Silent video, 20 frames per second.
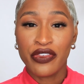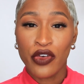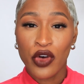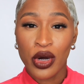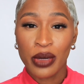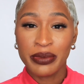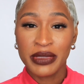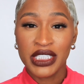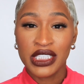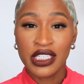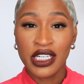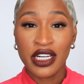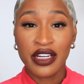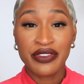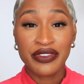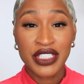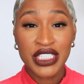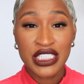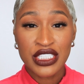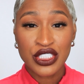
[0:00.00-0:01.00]
formula
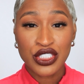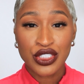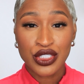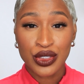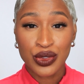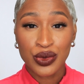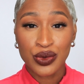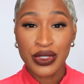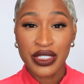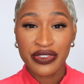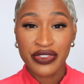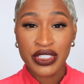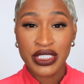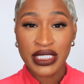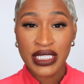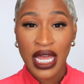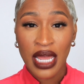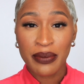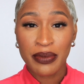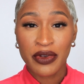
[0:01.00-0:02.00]
of these two
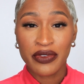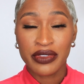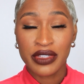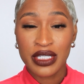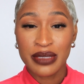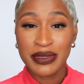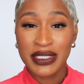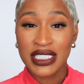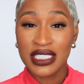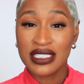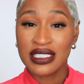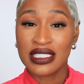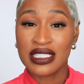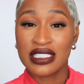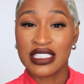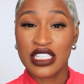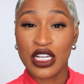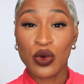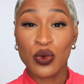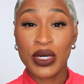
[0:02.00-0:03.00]
different type of lipsticks,
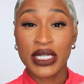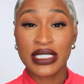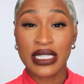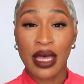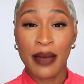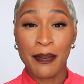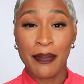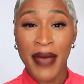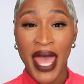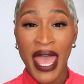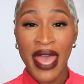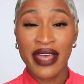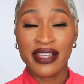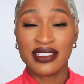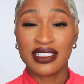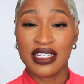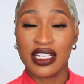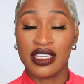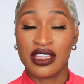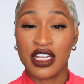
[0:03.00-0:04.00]
because there was a
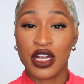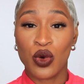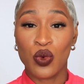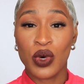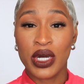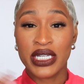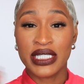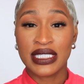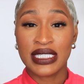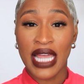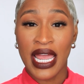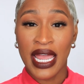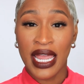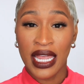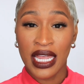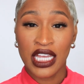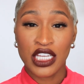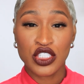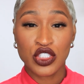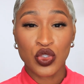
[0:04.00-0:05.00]
matte and there was
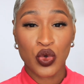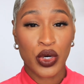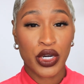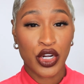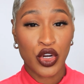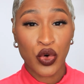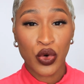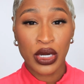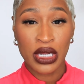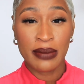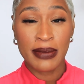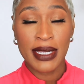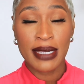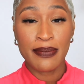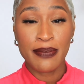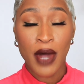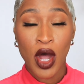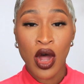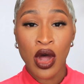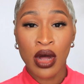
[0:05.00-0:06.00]
a sort of
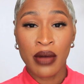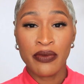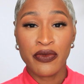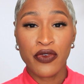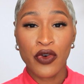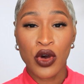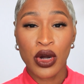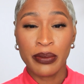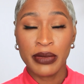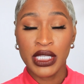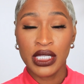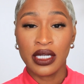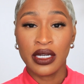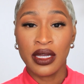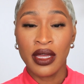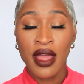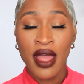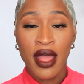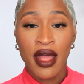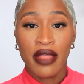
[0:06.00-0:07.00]
creamy balm
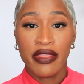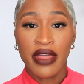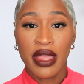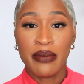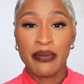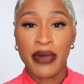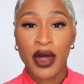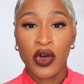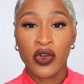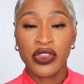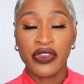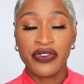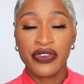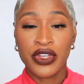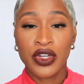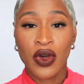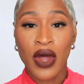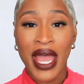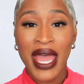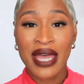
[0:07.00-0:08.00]
formula, they both
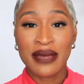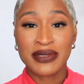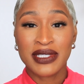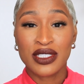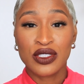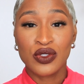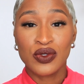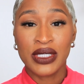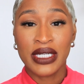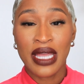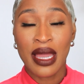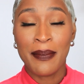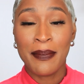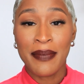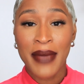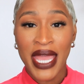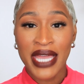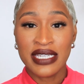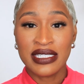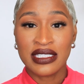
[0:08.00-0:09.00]
feel absolutely
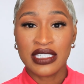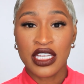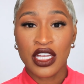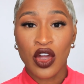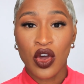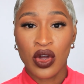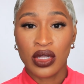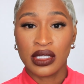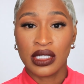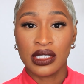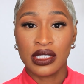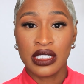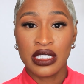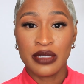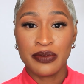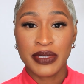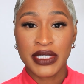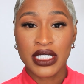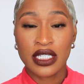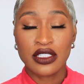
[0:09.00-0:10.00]
amazing on the
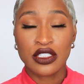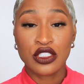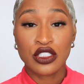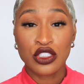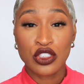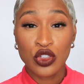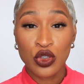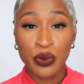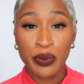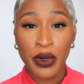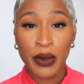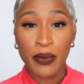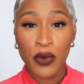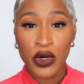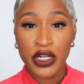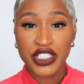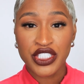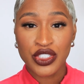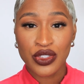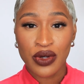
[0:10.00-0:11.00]
lips, super
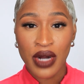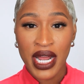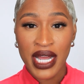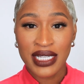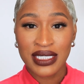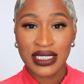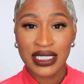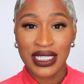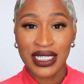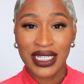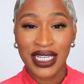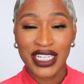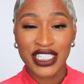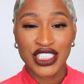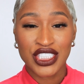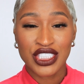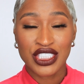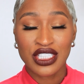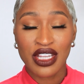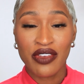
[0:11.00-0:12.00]
moisturizing
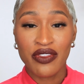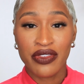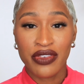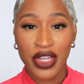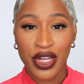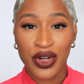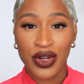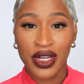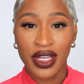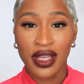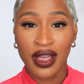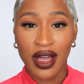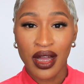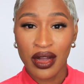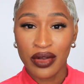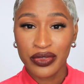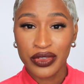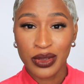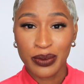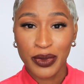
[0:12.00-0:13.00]
and just very
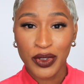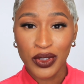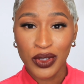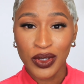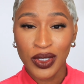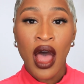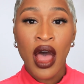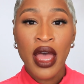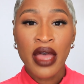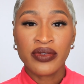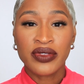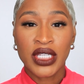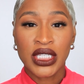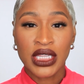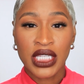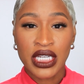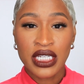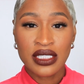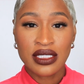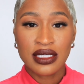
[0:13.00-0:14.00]
comfortable. I'll have
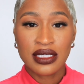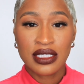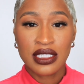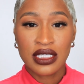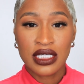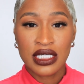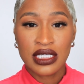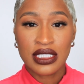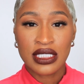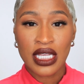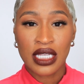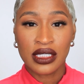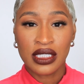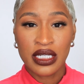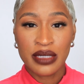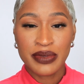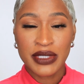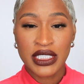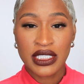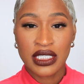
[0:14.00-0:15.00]
the links to these
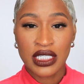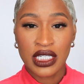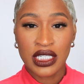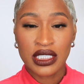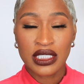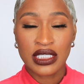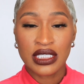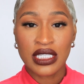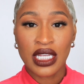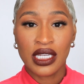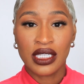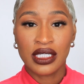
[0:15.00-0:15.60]
lipsticks